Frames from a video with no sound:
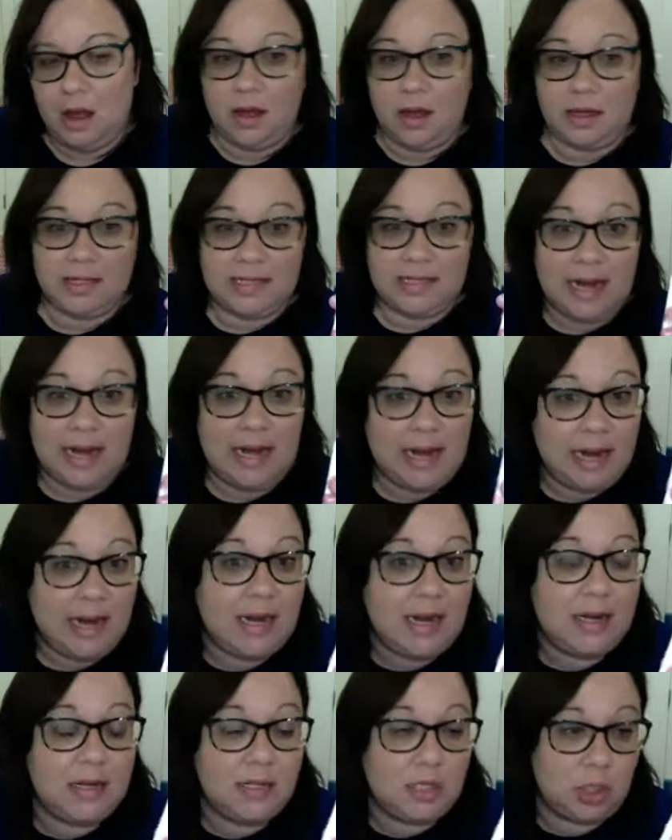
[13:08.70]

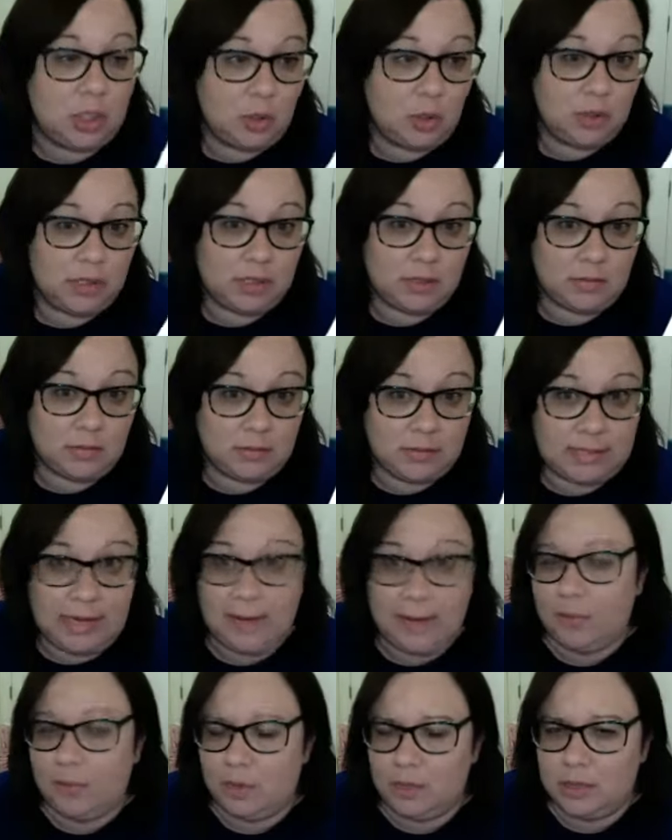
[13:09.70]
sending soaks
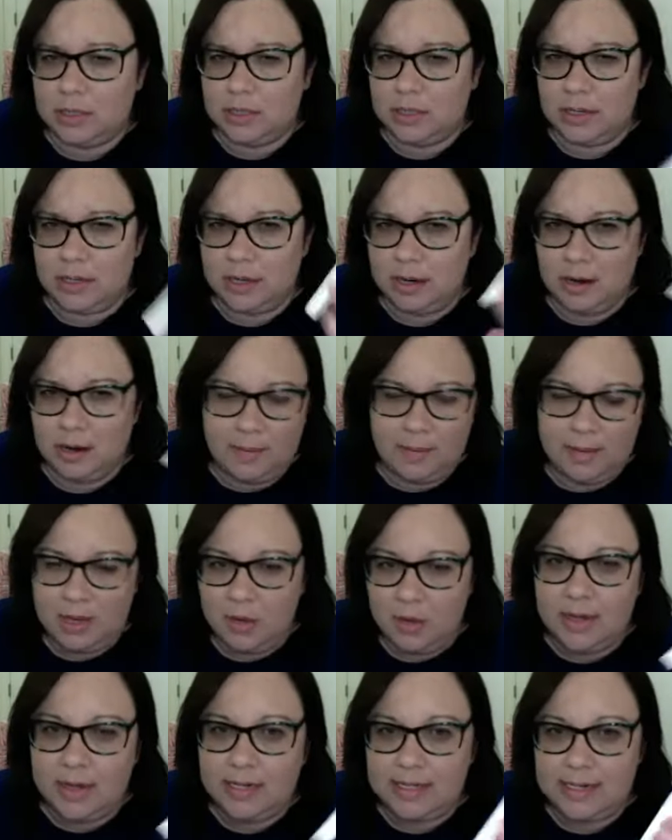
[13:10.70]
samples. I mean,
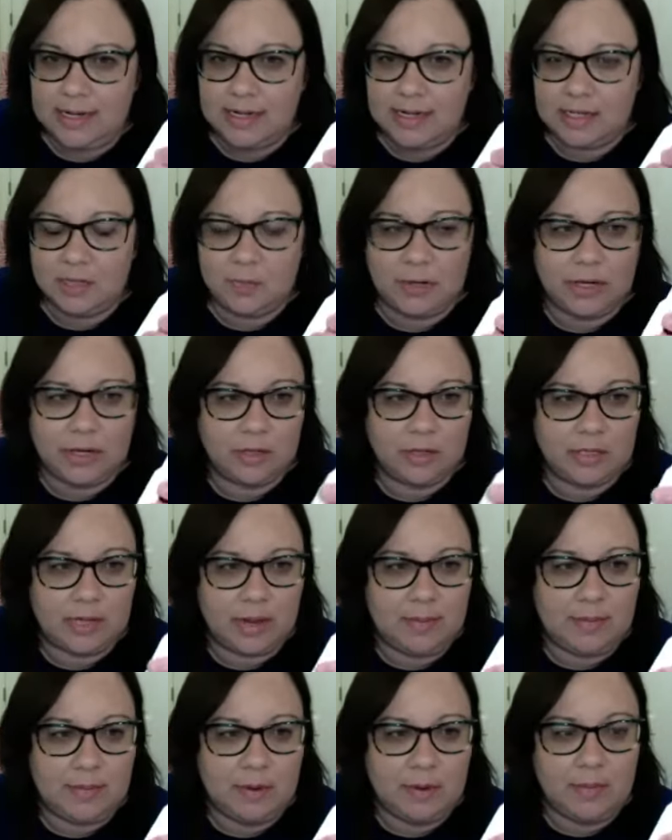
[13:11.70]
you could send a sprinkle
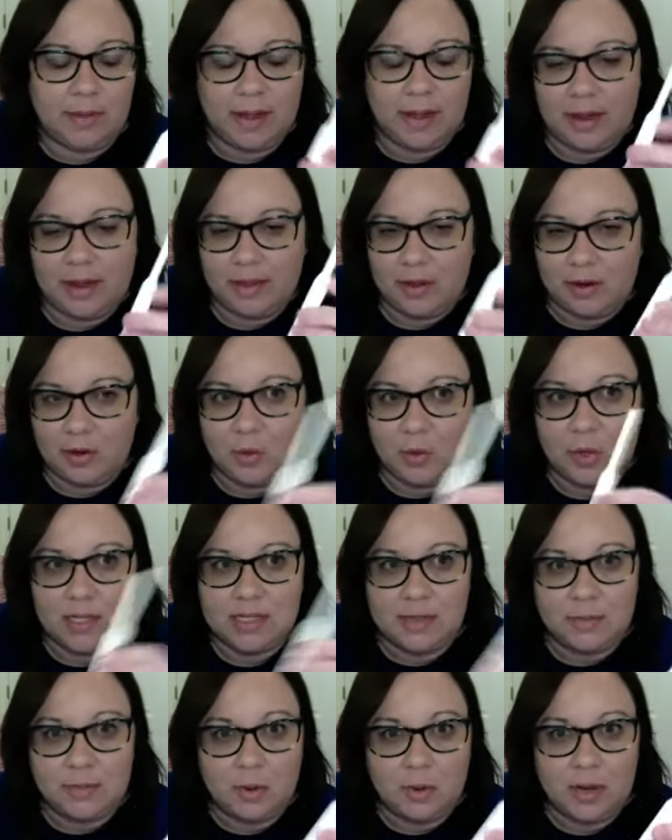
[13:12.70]
sample, but there
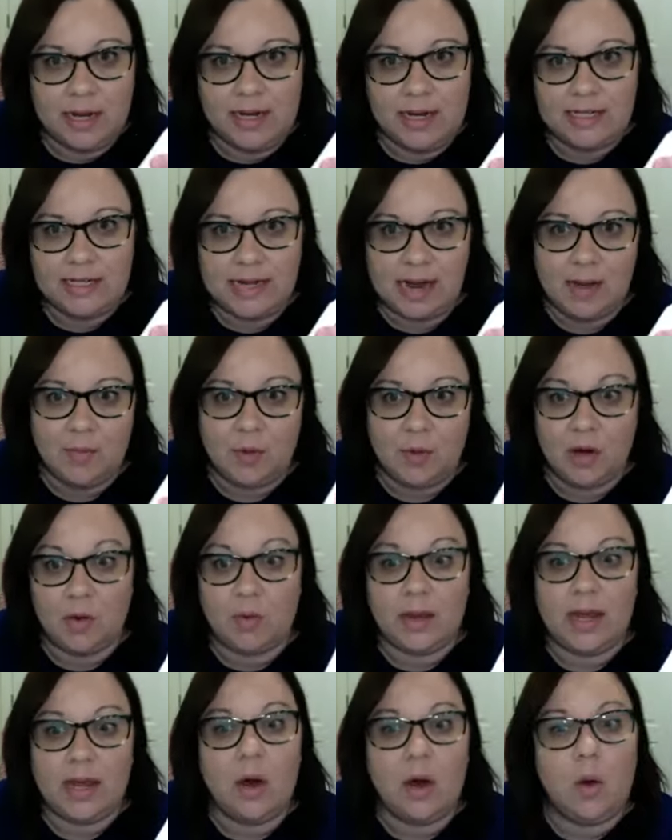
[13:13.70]
was a point in time where
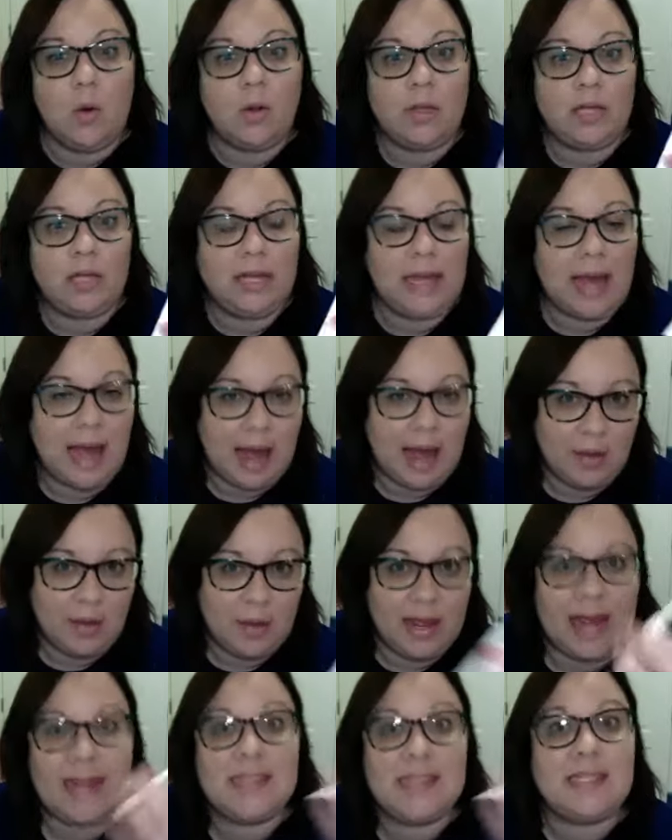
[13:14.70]
we only,
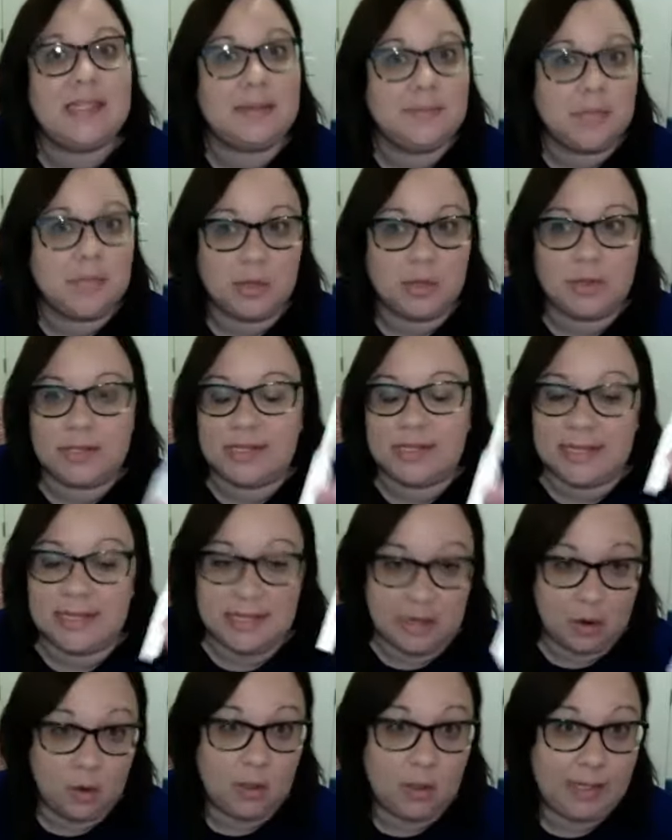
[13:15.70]
we had some soak scents
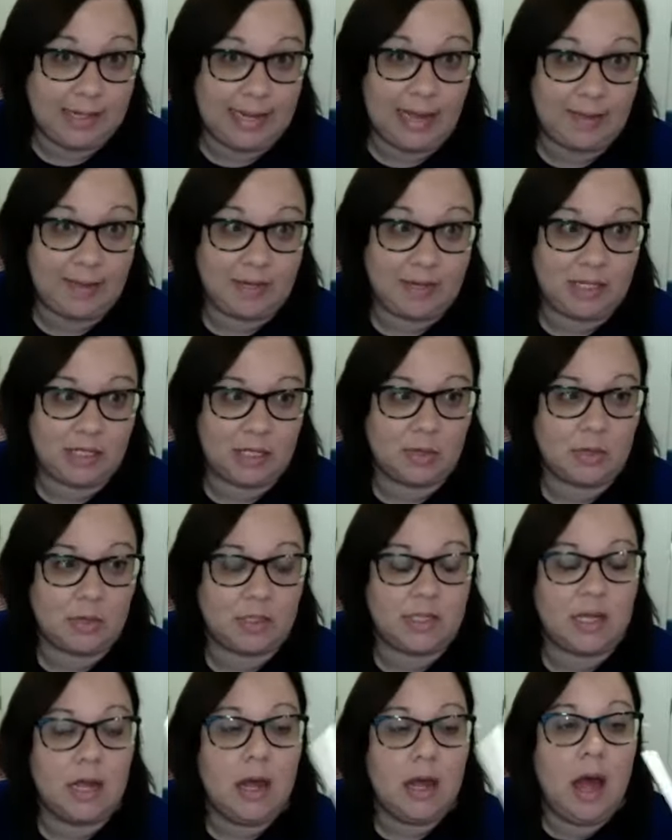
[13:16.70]
that only came in
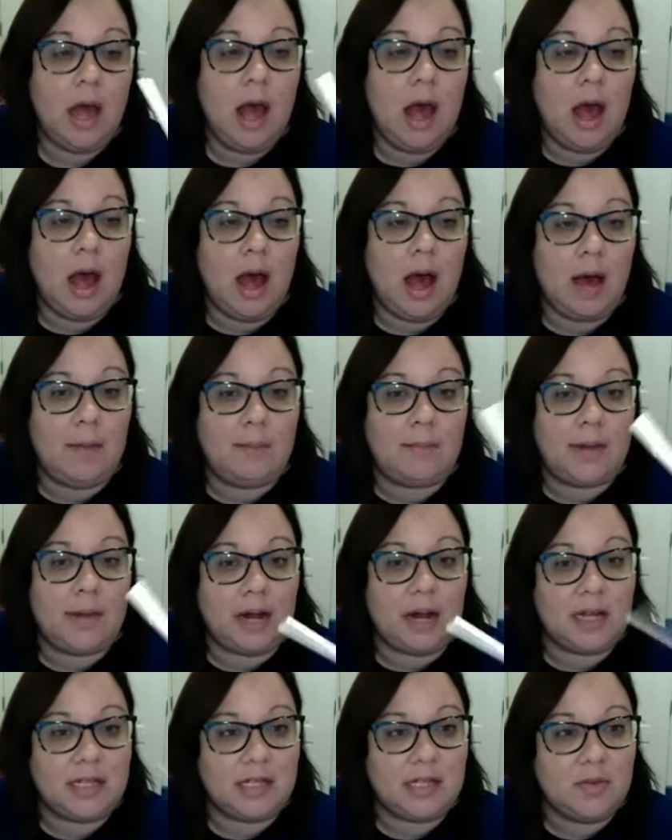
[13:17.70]
soaks. Um, but
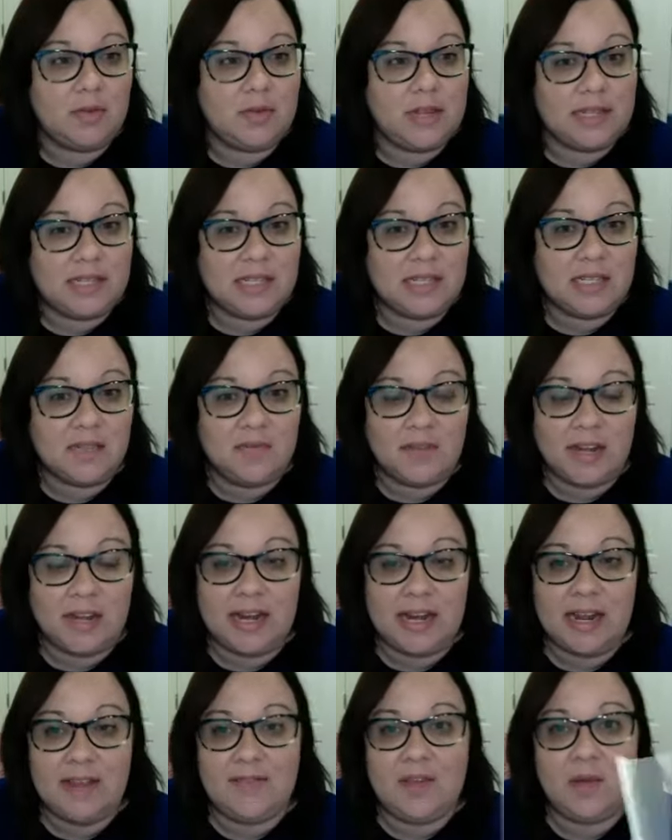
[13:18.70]
also this is
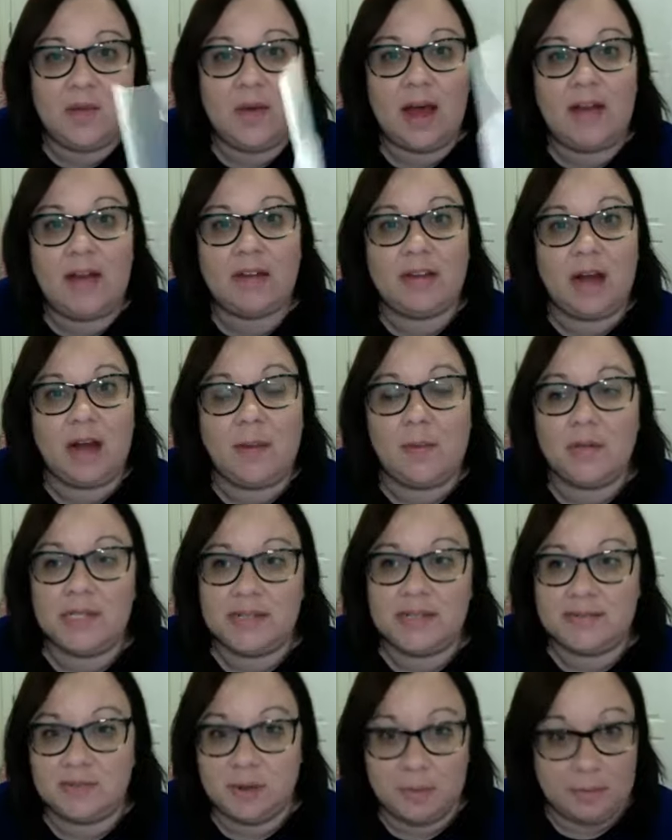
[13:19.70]
fun if you have a couple
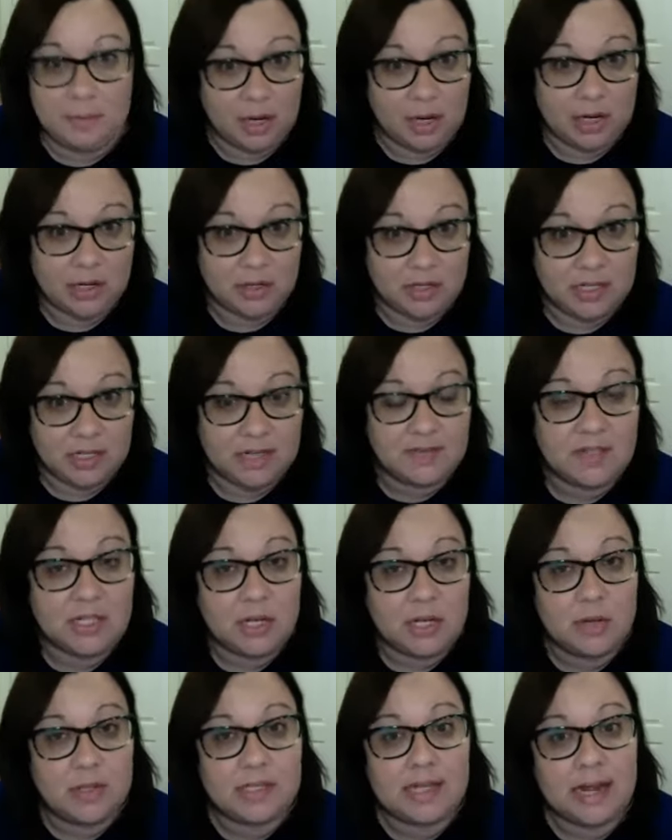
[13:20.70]
different bottles of
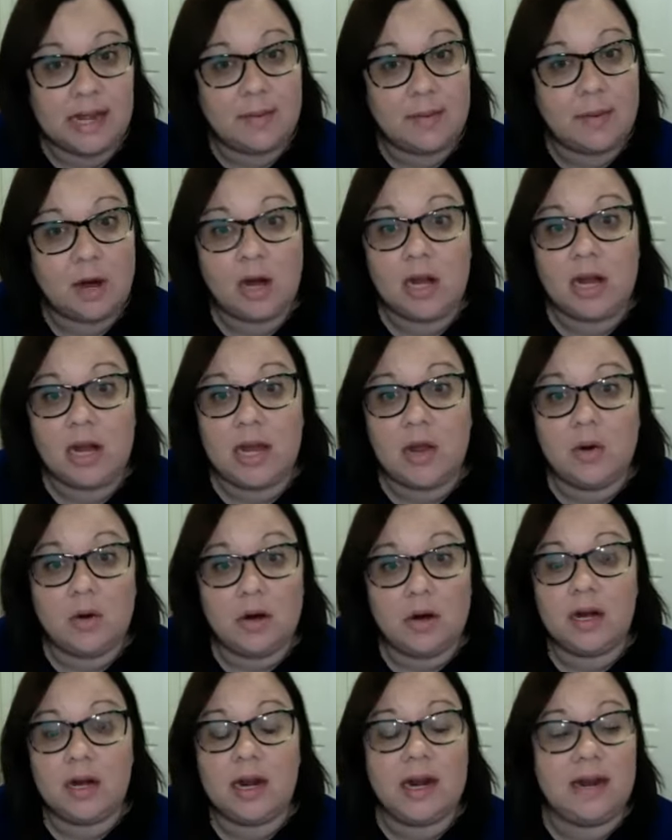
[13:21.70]
soaks at a party
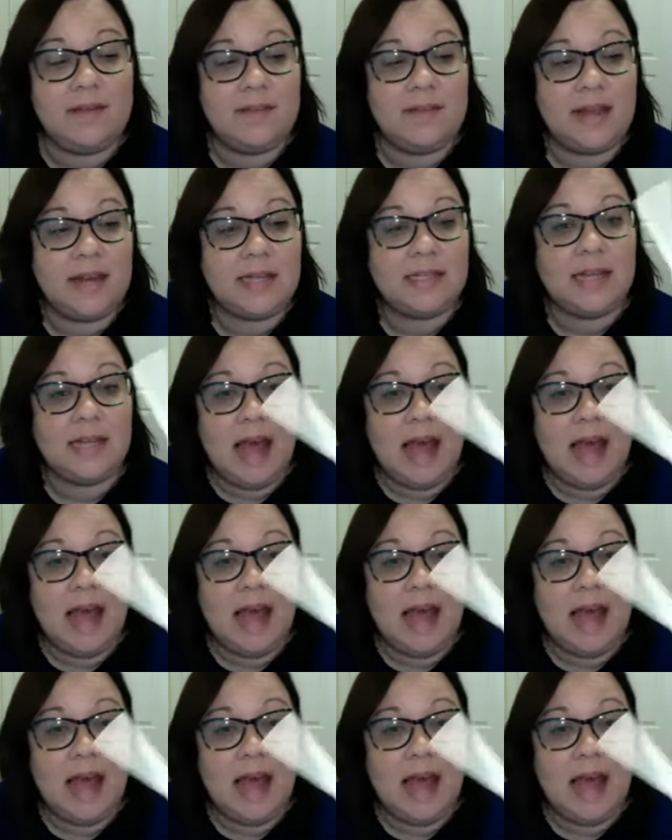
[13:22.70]
or an event